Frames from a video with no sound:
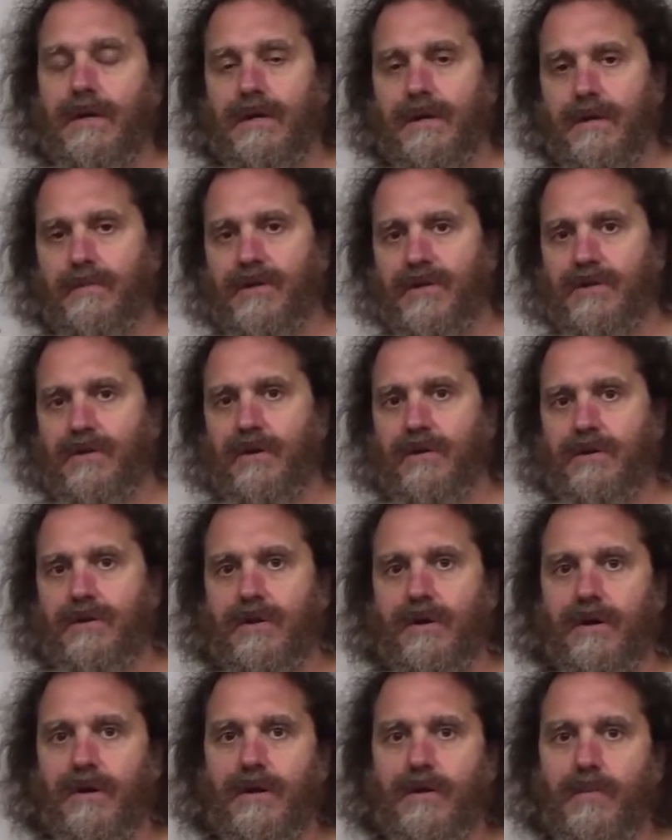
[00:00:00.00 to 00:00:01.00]
Let me start
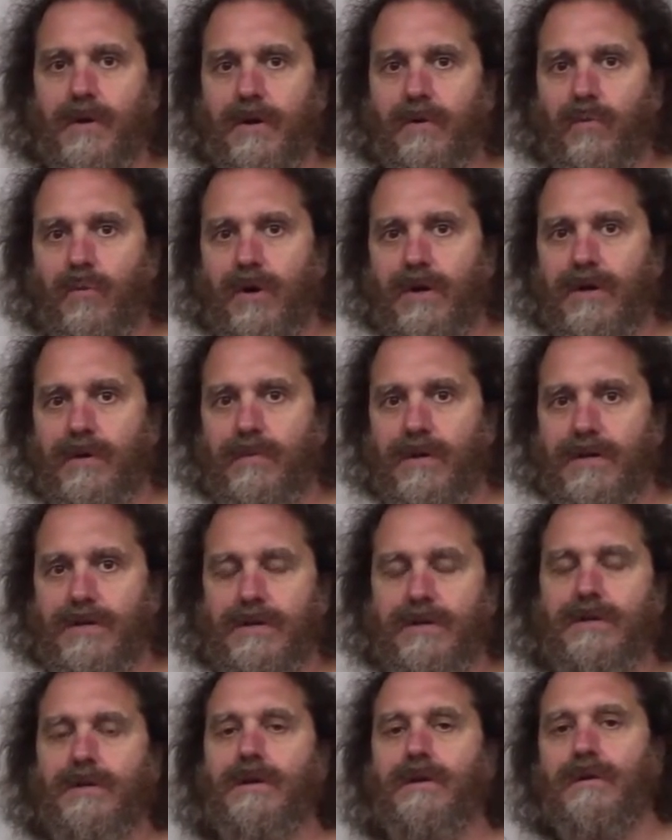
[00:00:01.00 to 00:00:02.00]
talking about 1
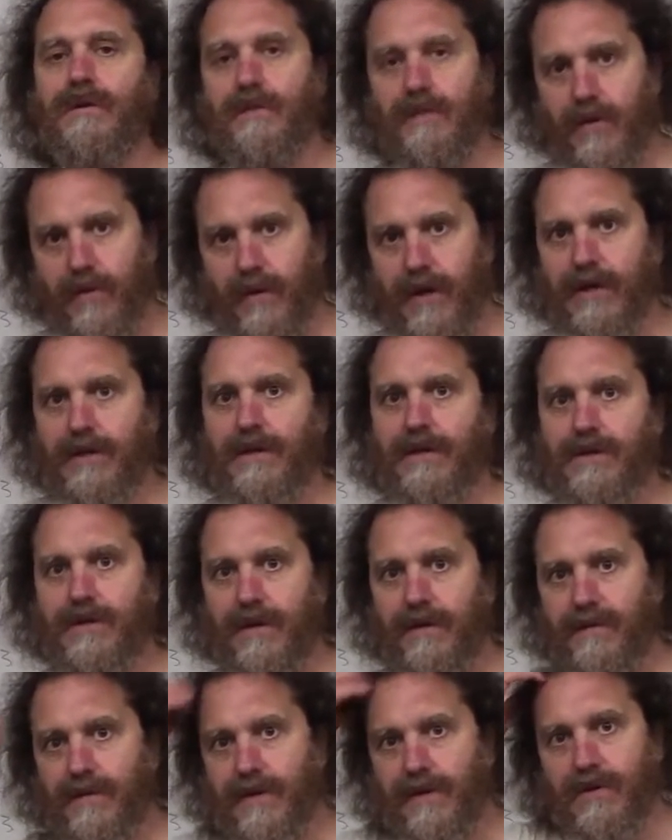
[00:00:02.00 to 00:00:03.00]
dimension, then I'll quickly
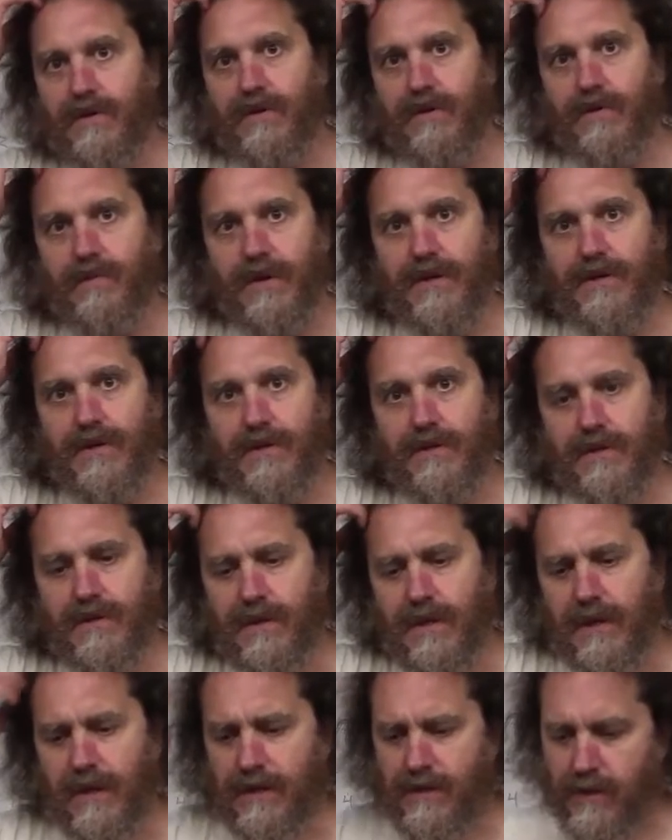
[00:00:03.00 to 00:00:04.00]
shift to 2 dimensions.
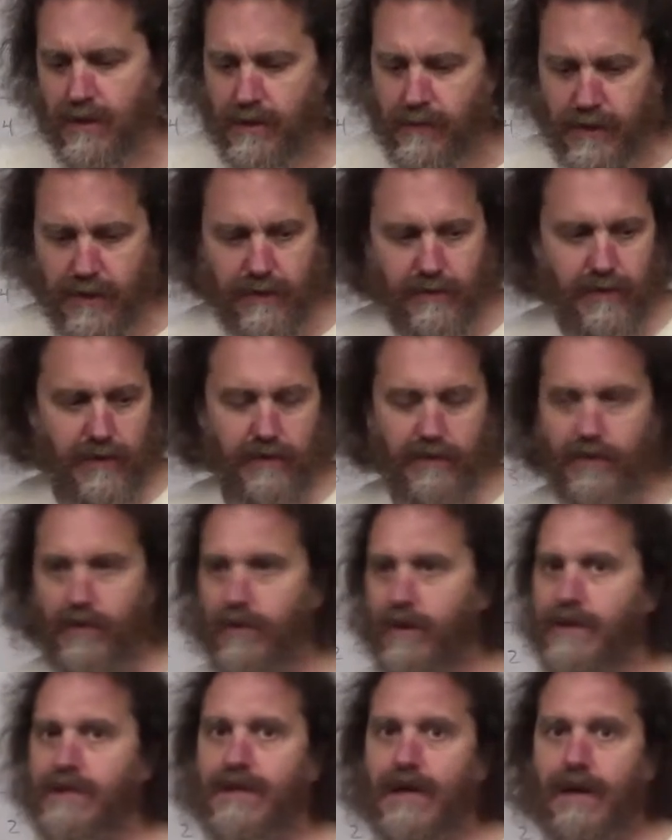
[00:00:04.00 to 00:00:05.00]
So let me give you a few
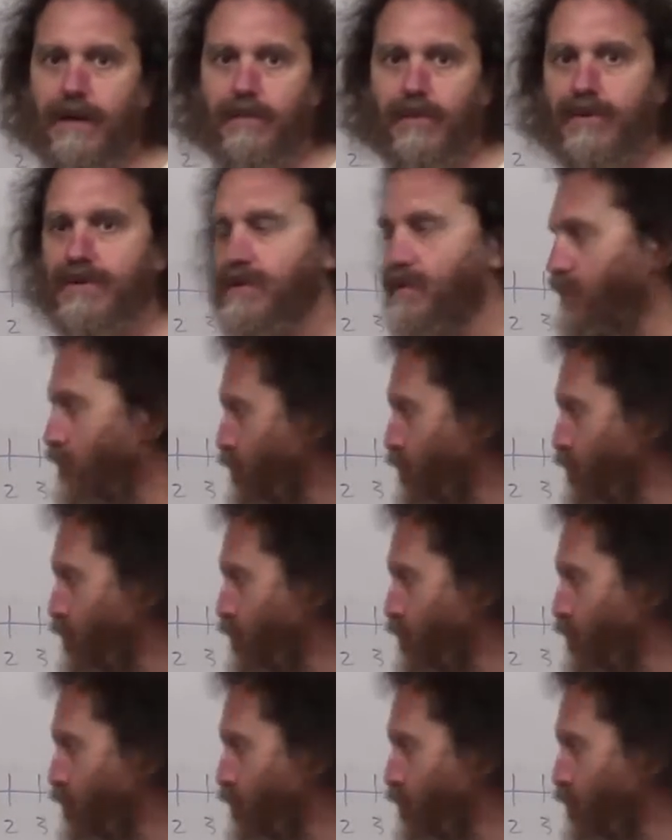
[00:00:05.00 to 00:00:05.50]
examples of a